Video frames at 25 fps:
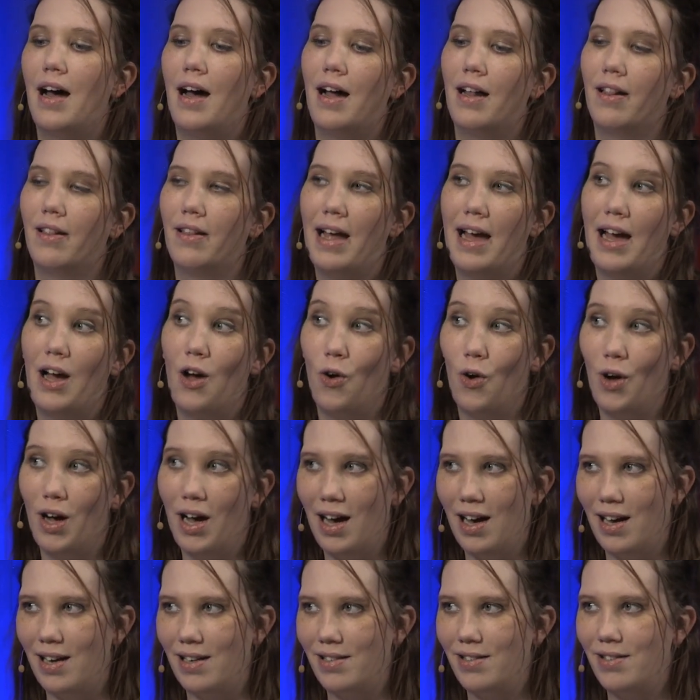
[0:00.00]
allow
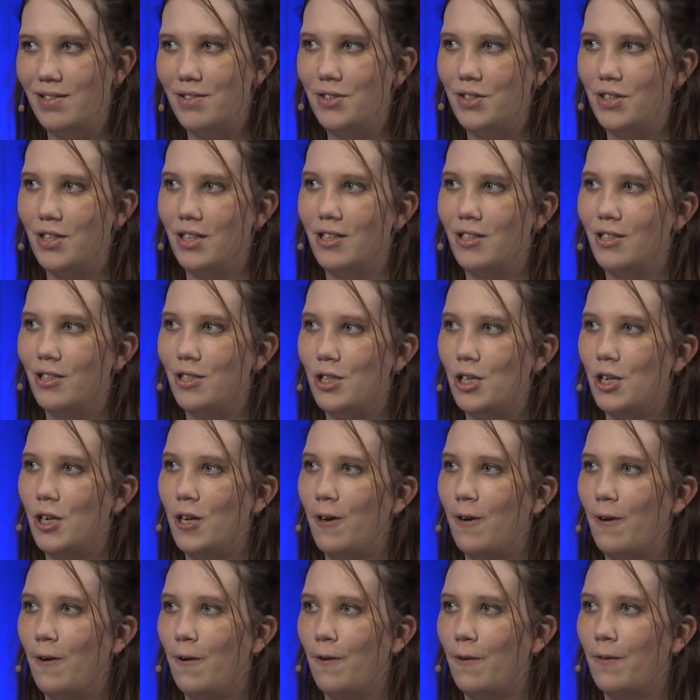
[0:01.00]
us
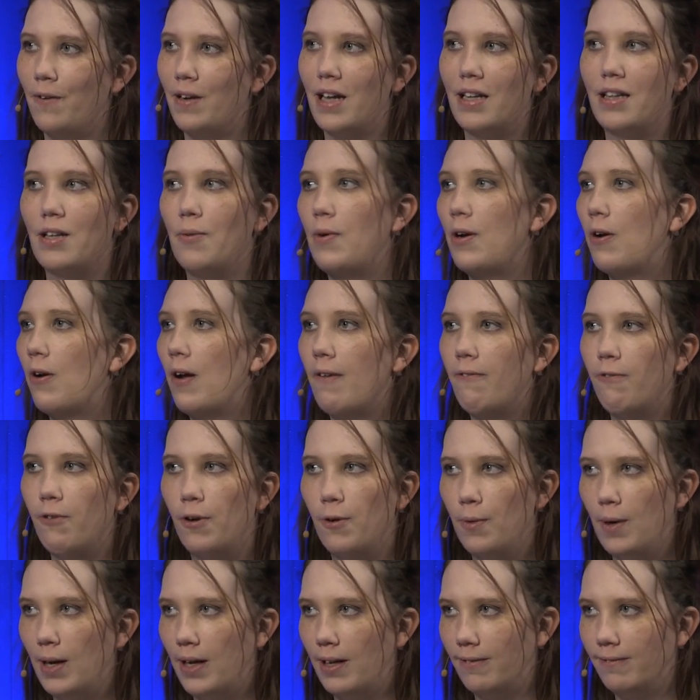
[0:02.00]
to, not that we don't have
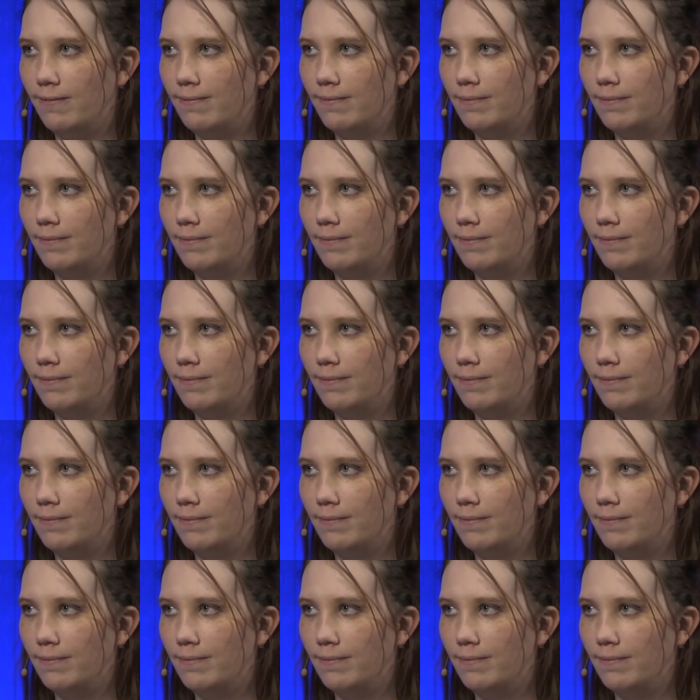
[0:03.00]
free will.